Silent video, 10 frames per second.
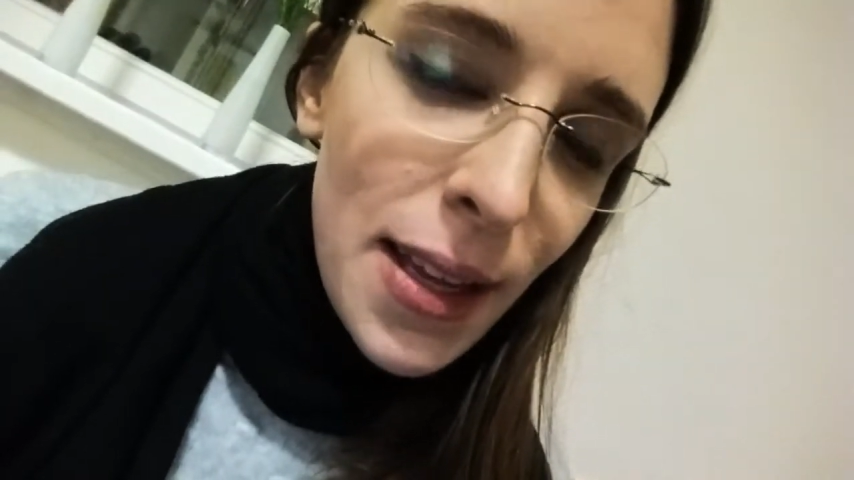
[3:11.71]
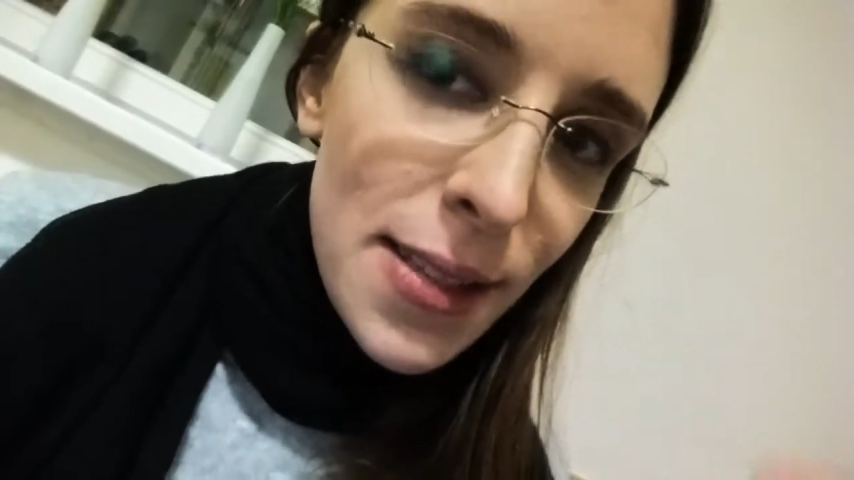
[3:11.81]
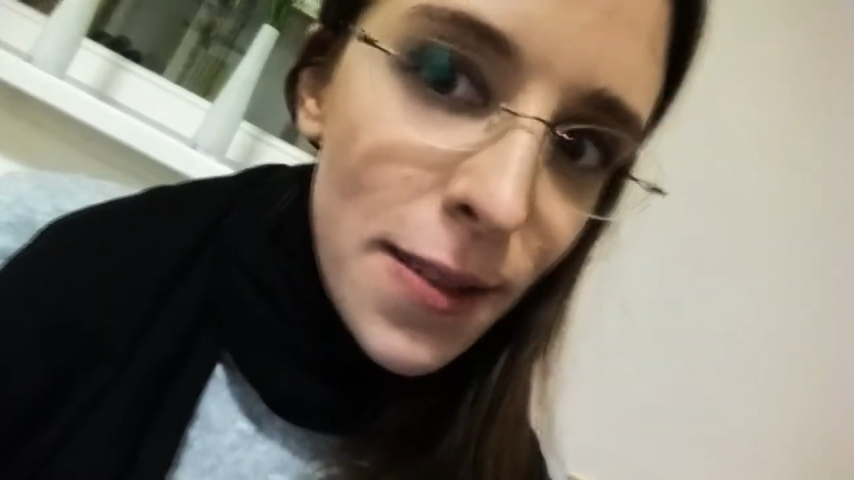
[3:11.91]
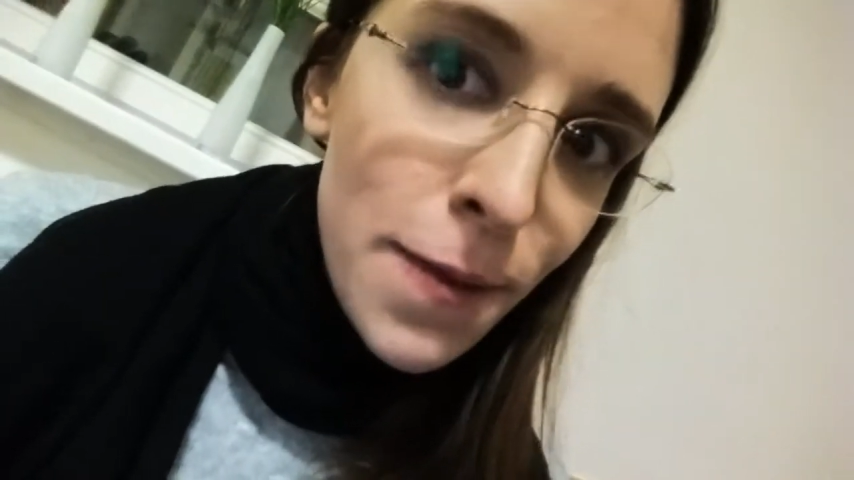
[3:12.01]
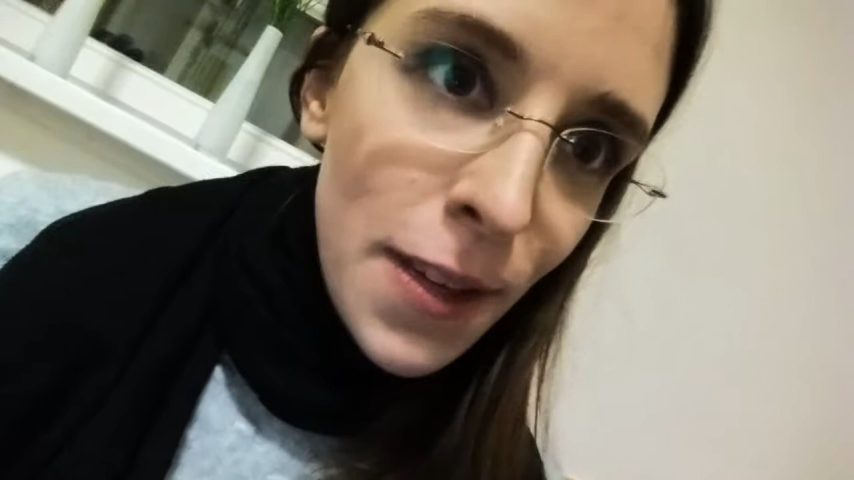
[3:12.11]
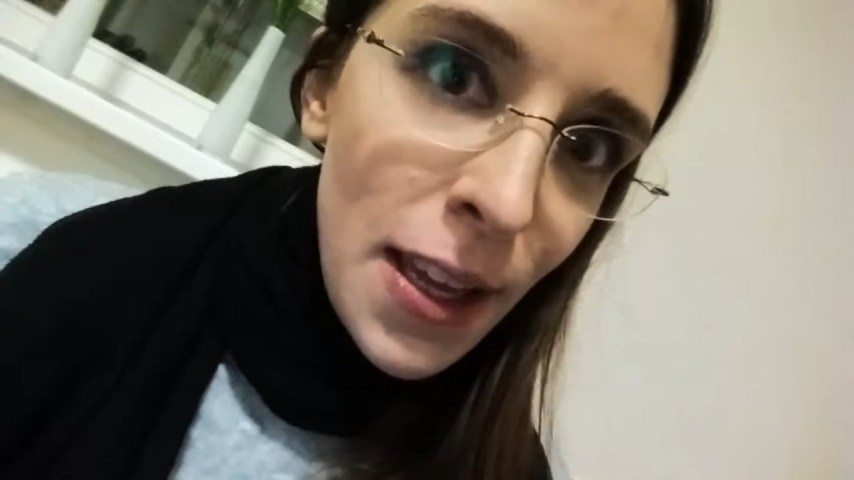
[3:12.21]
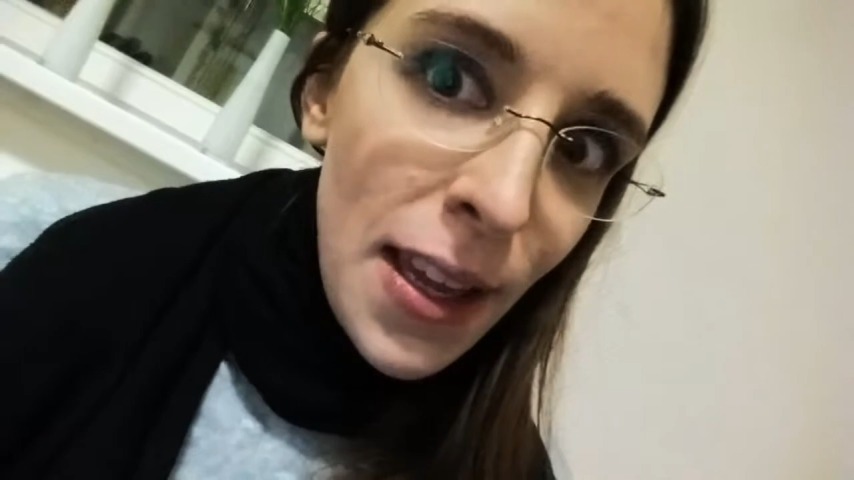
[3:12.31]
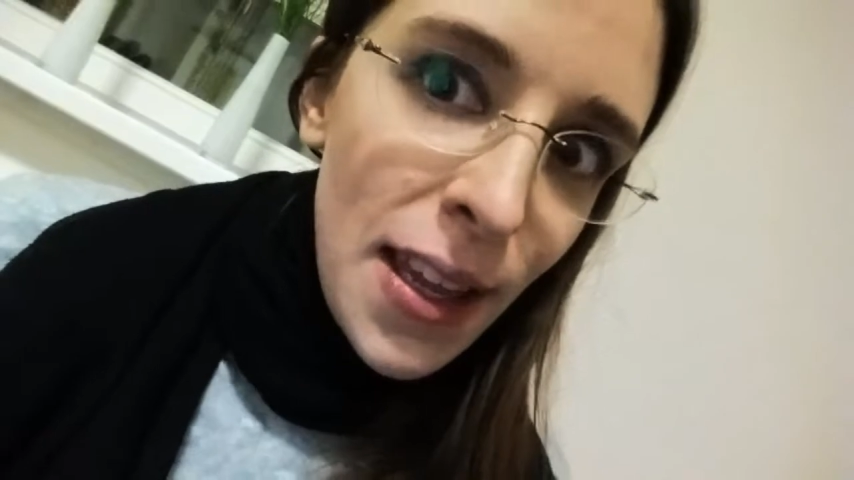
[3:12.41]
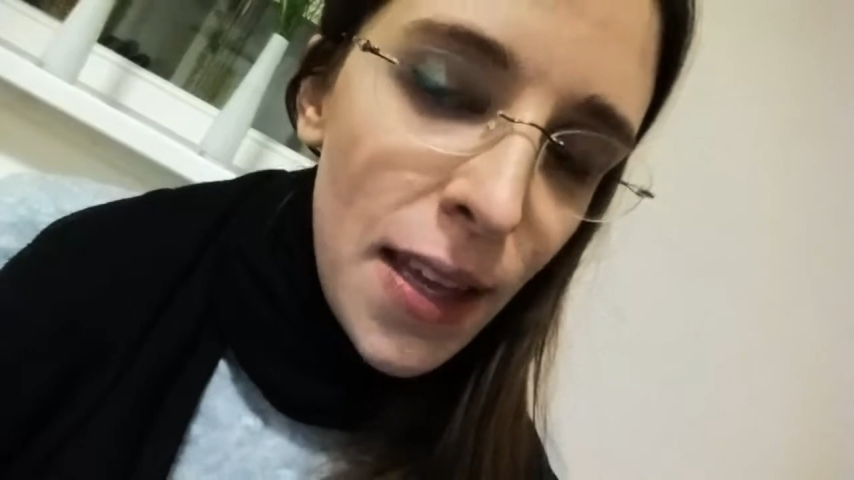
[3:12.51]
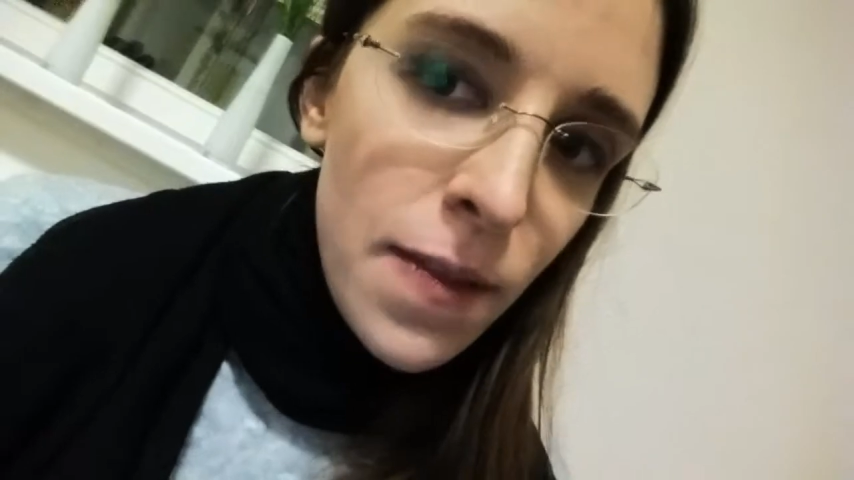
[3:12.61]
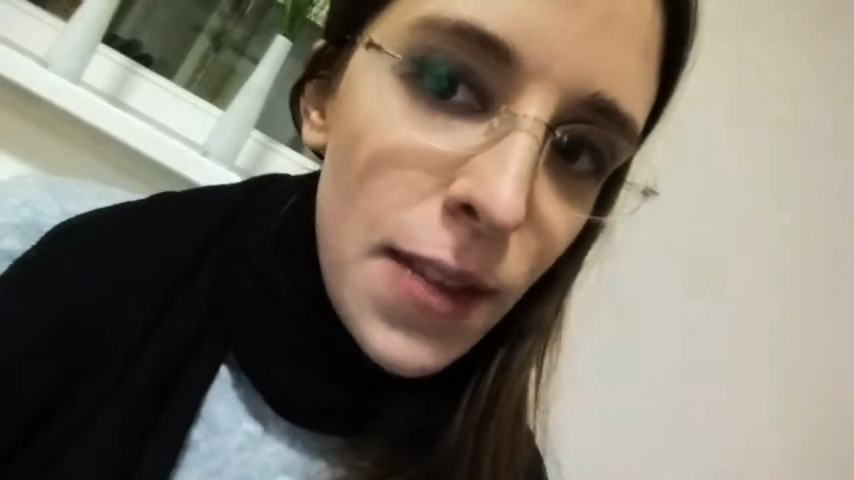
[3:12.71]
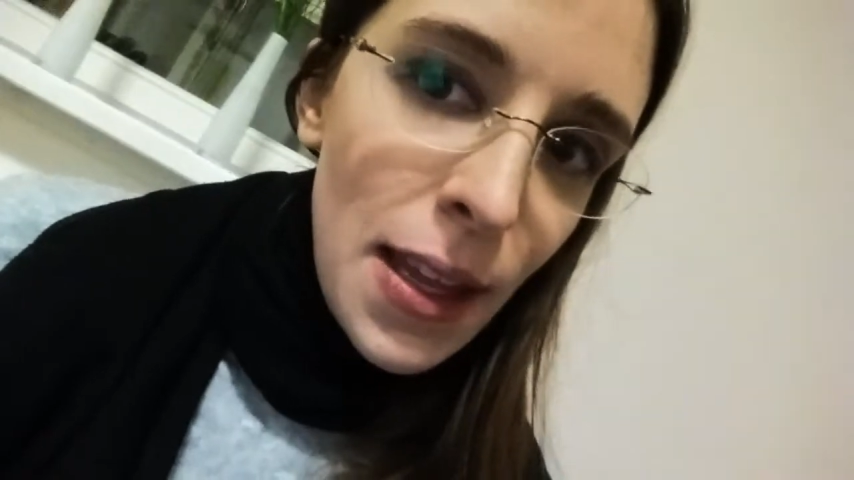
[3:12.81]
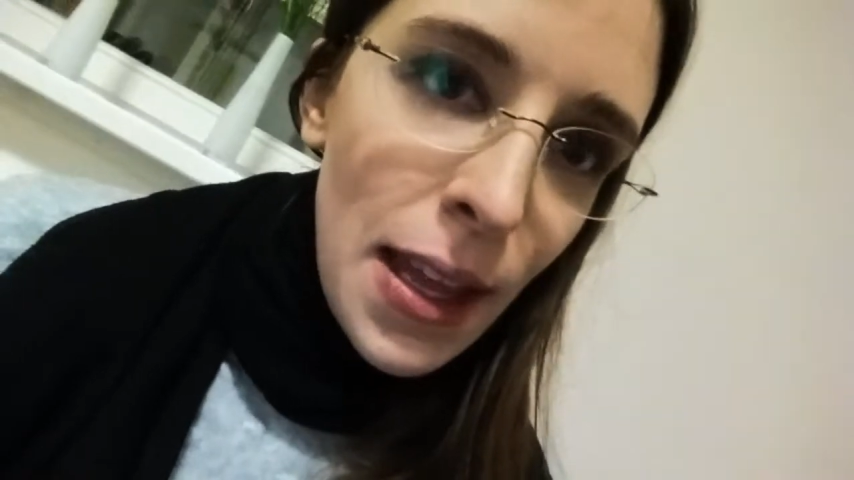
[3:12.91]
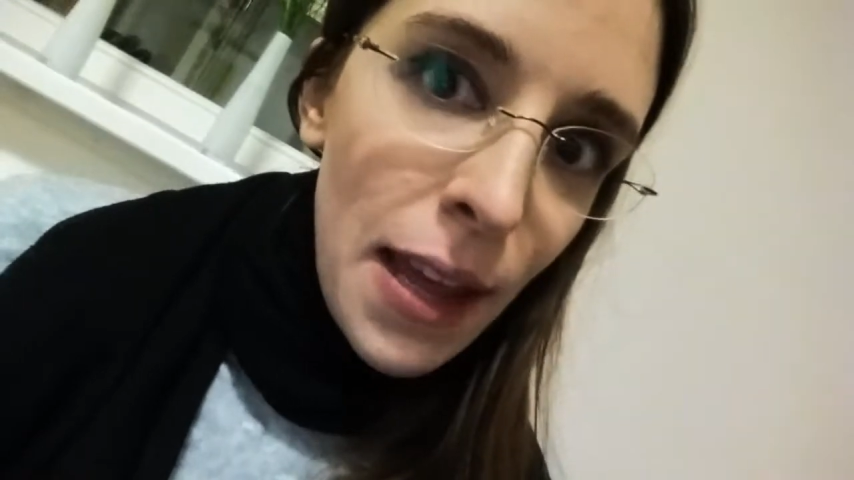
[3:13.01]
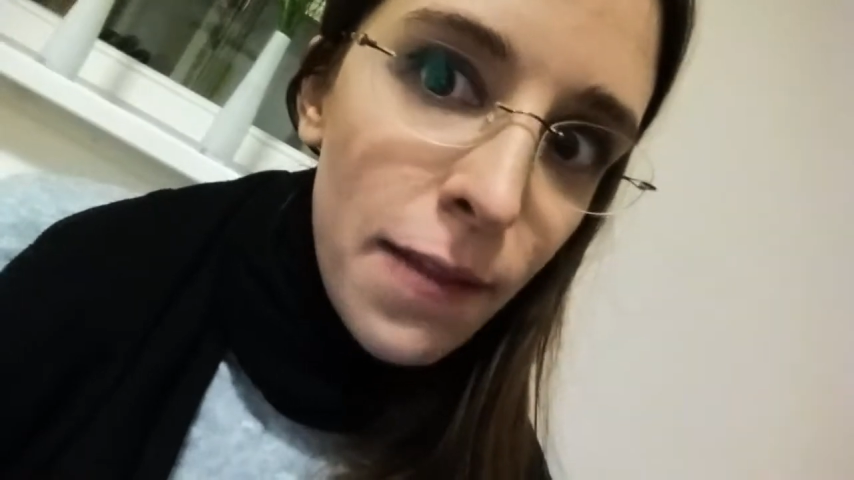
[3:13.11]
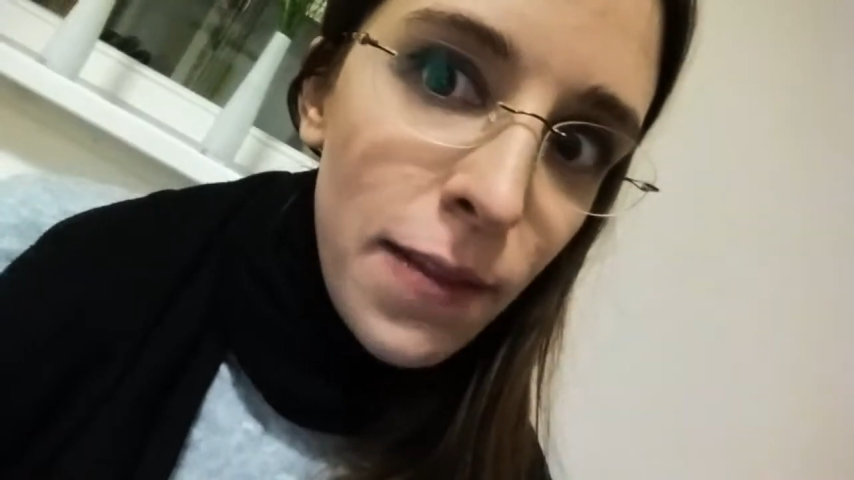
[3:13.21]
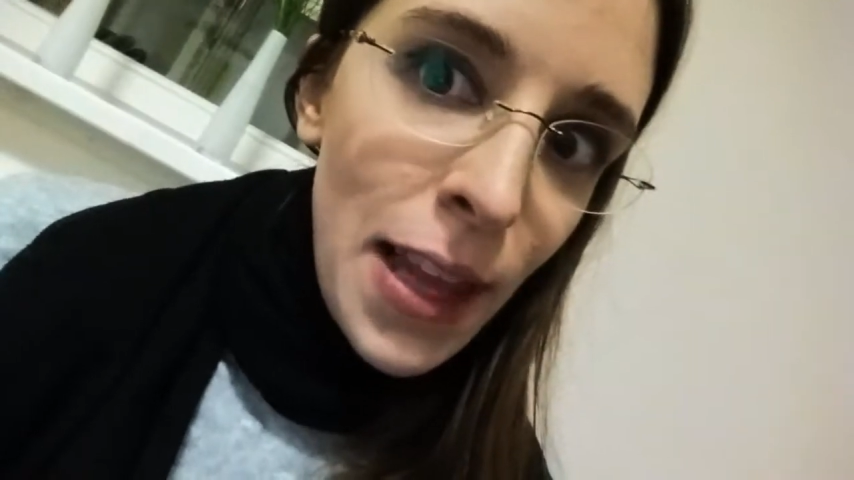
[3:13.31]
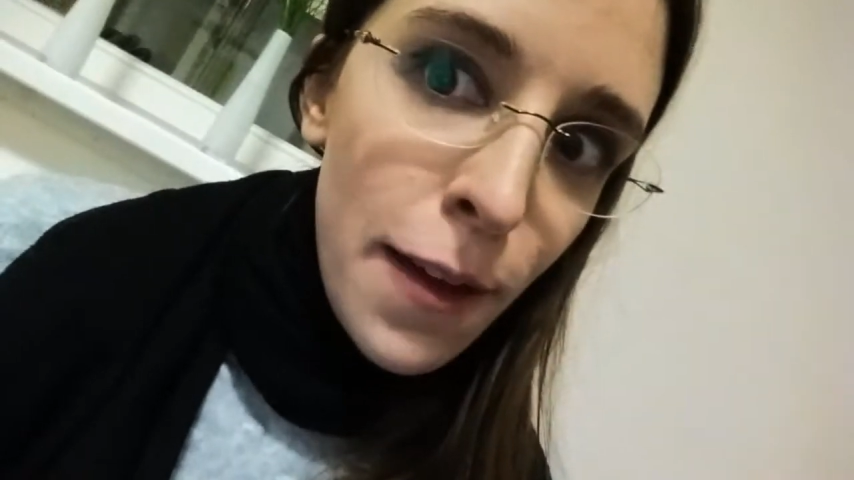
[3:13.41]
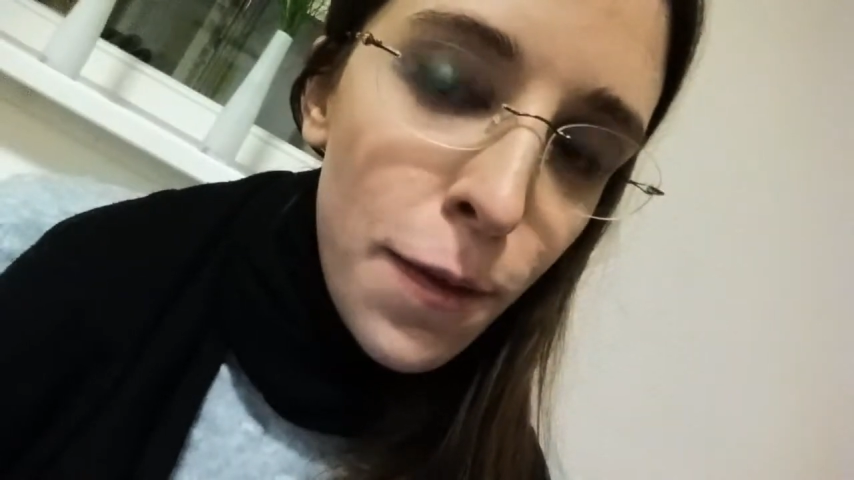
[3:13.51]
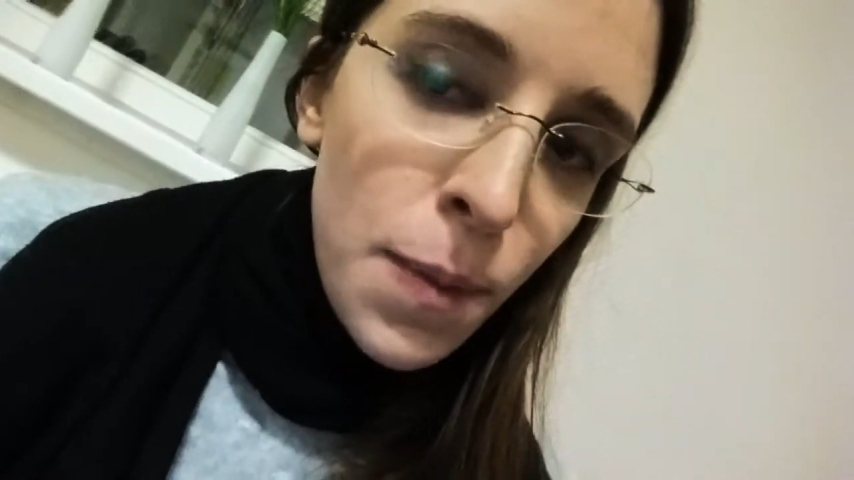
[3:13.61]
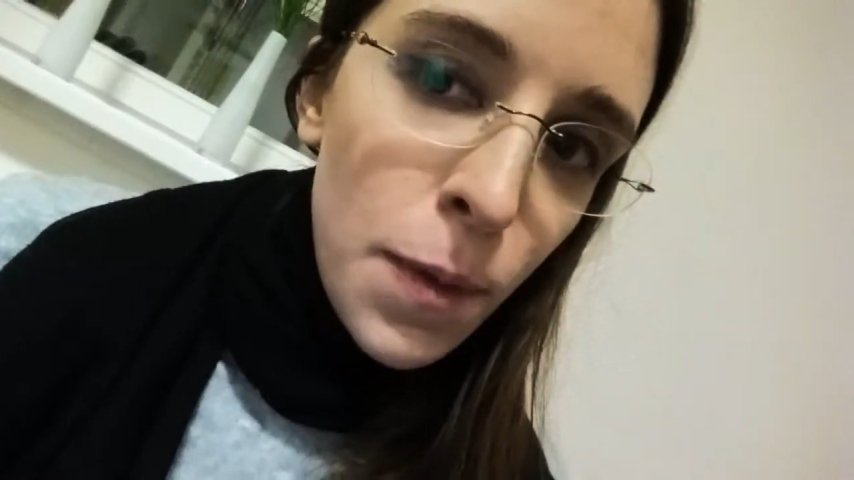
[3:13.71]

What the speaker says: as if even they have left